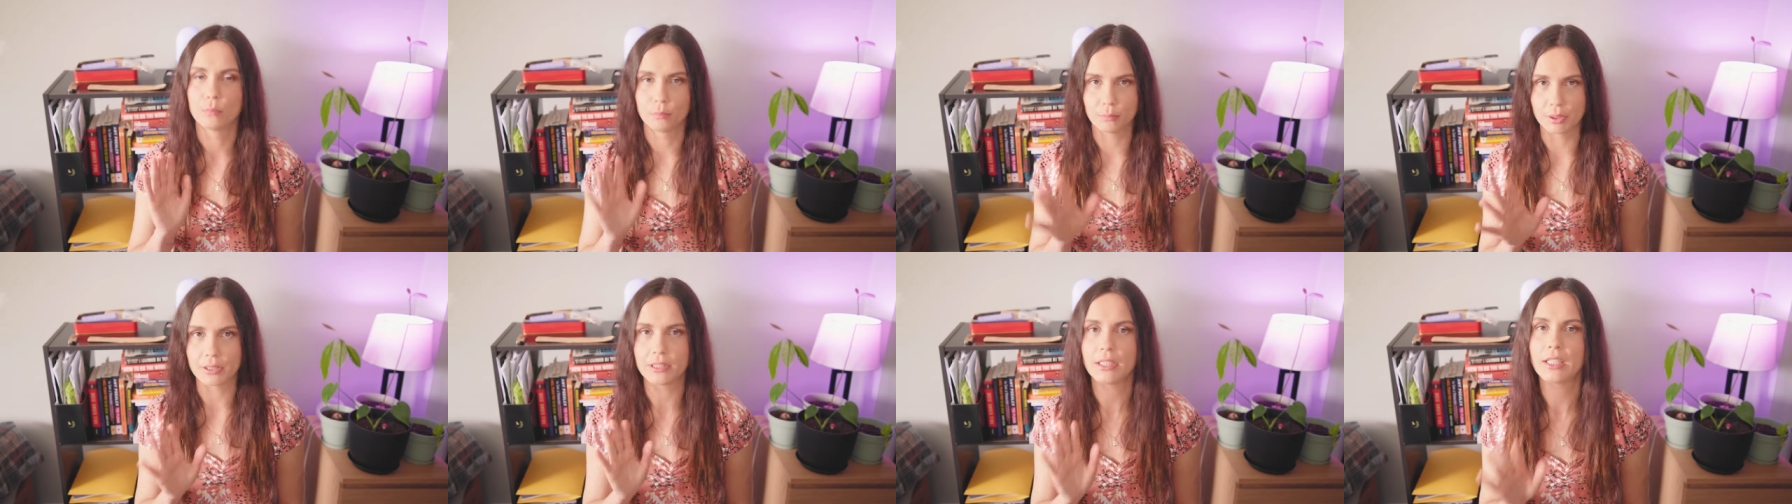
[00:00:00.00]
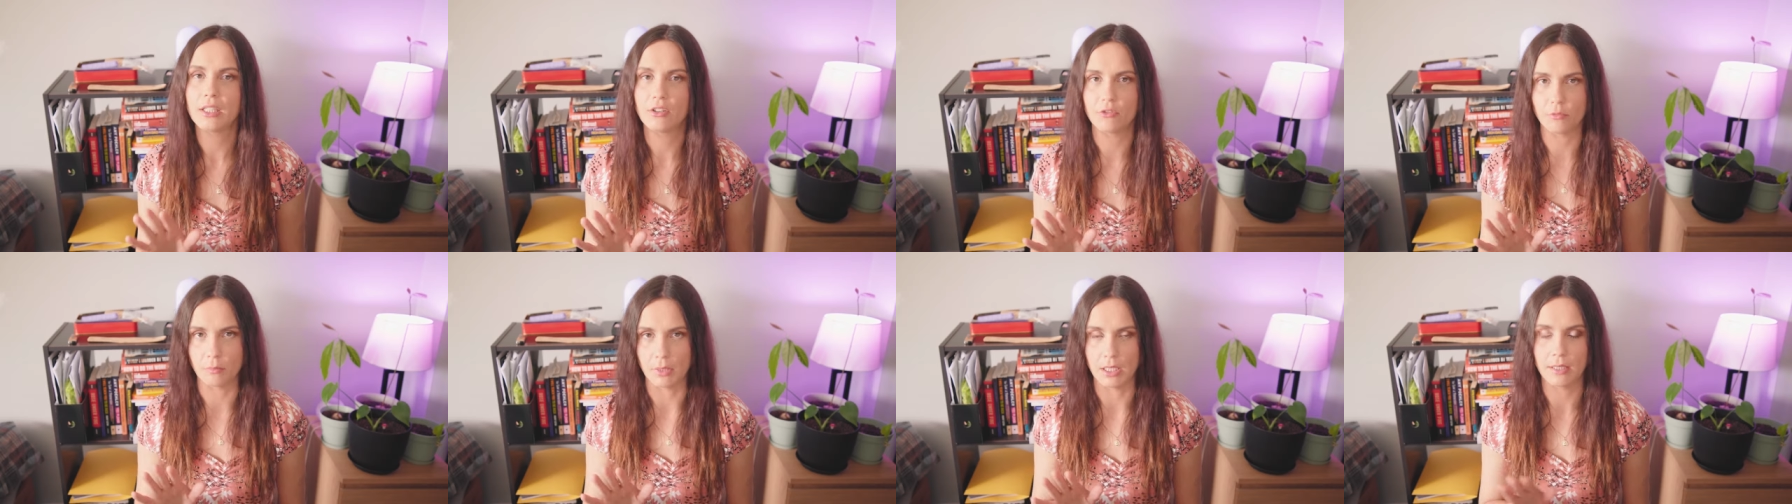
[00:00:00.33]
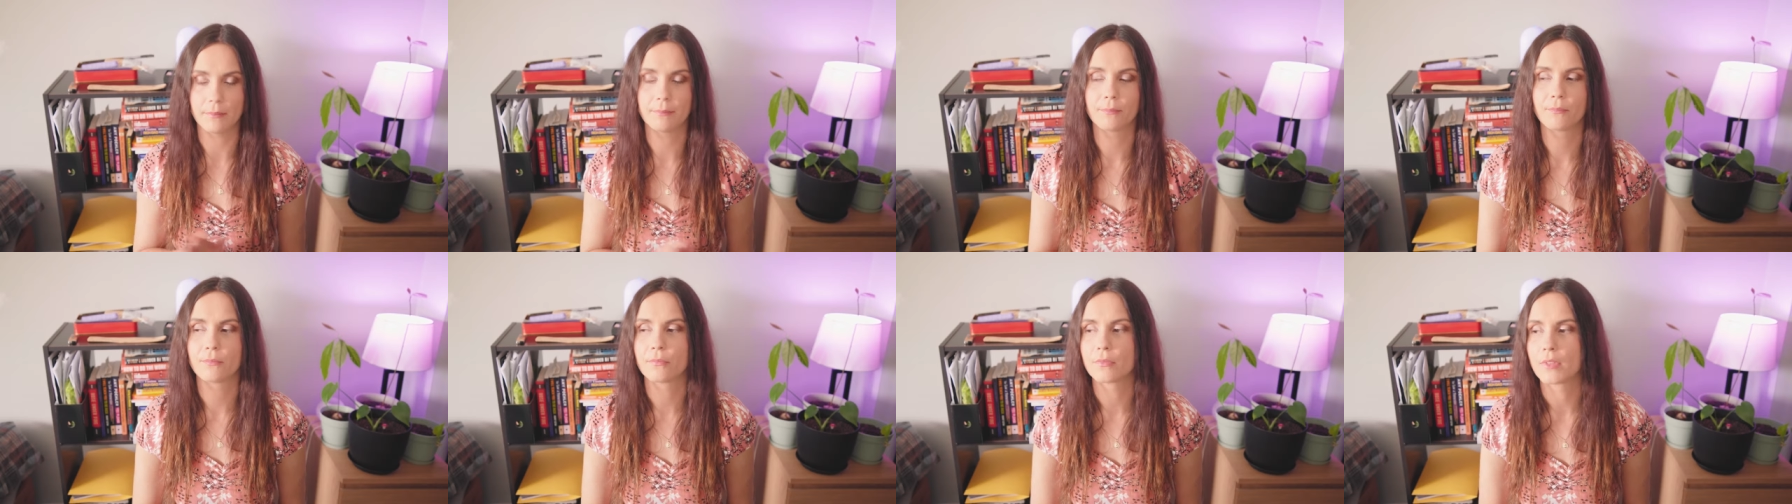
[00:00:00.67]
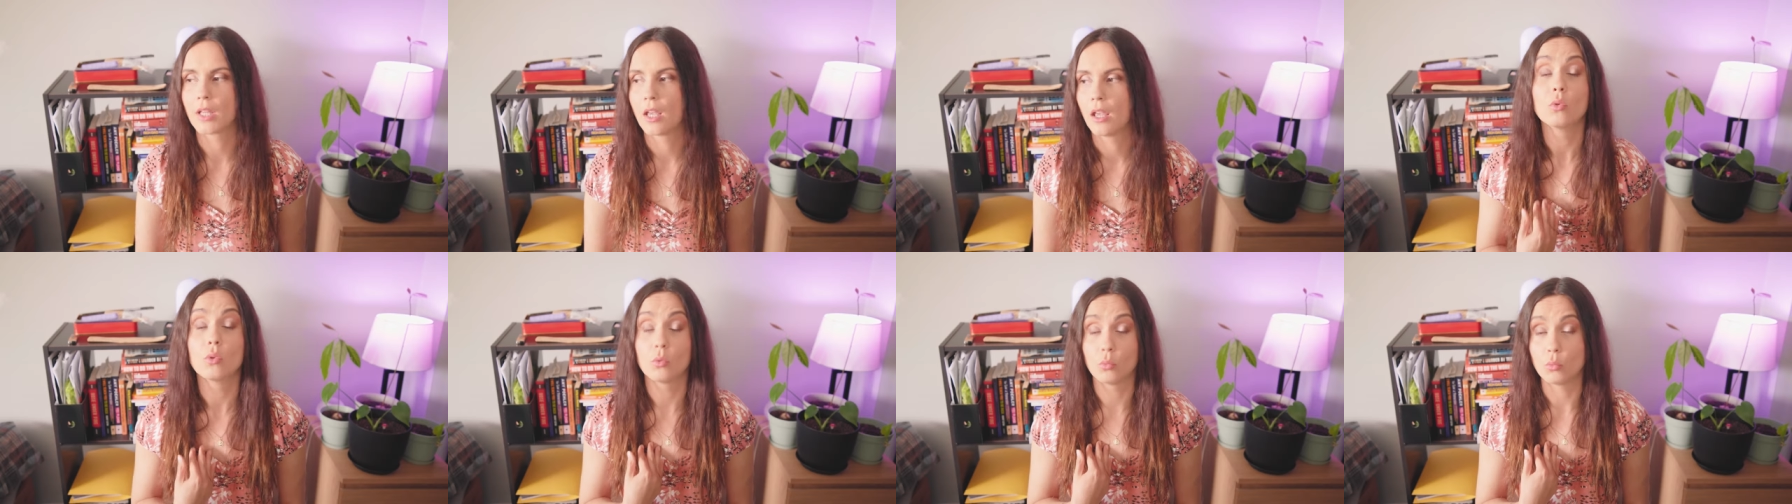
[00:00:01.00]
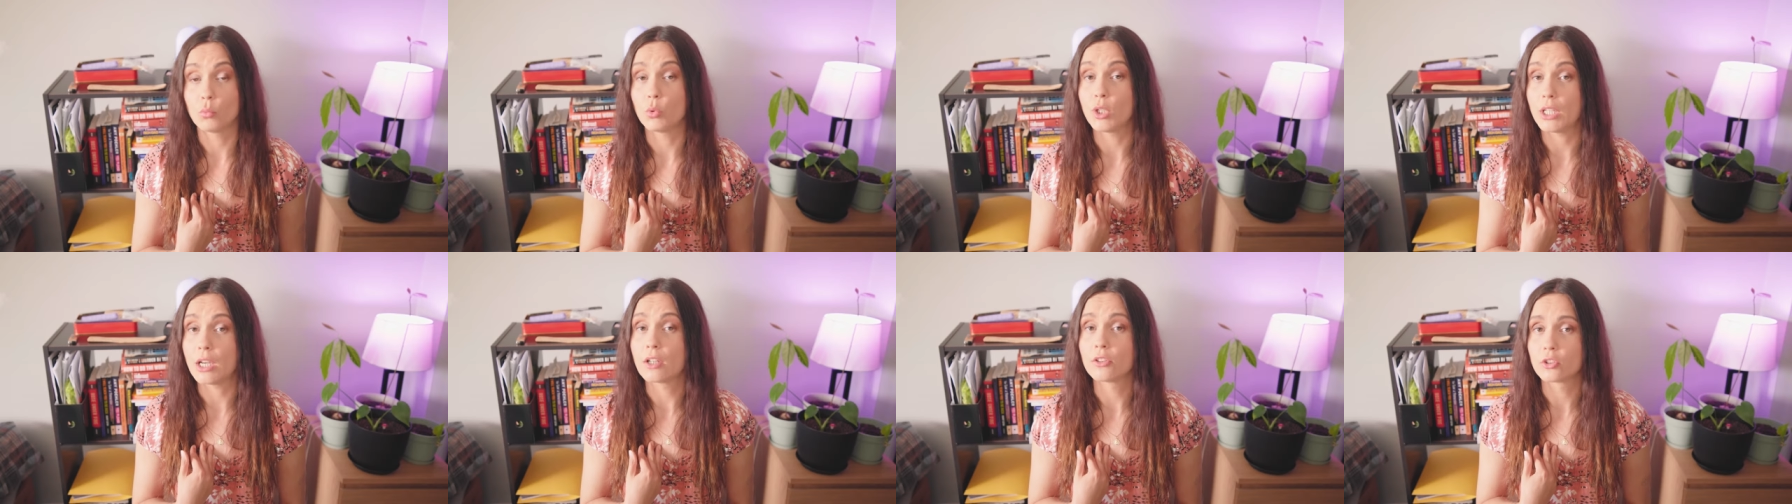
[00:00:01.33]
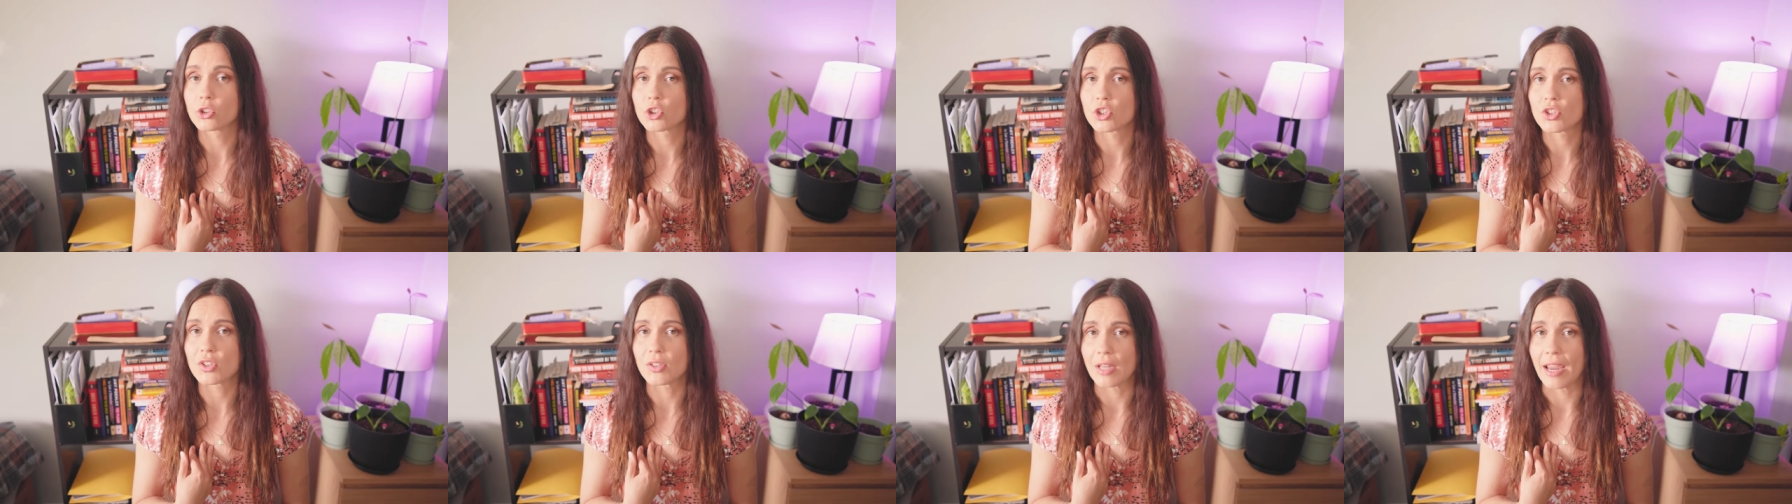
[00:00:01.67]
believe me, we
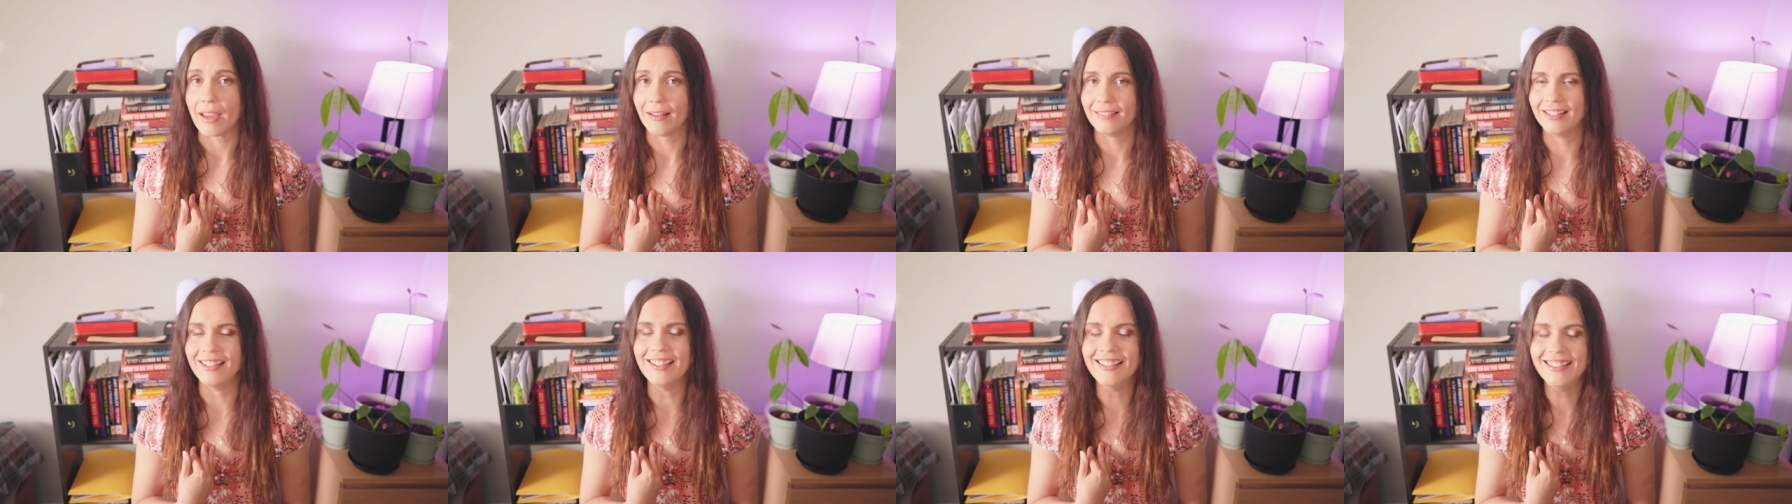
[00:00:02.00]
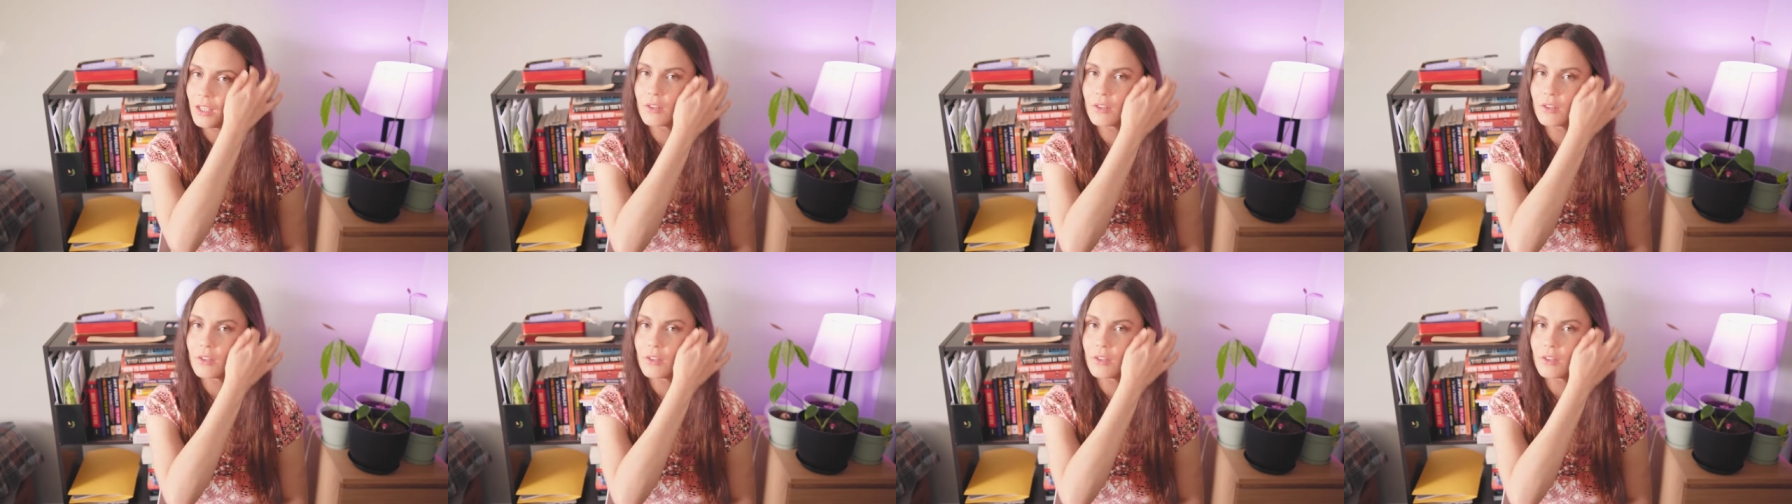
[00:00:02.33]
understand.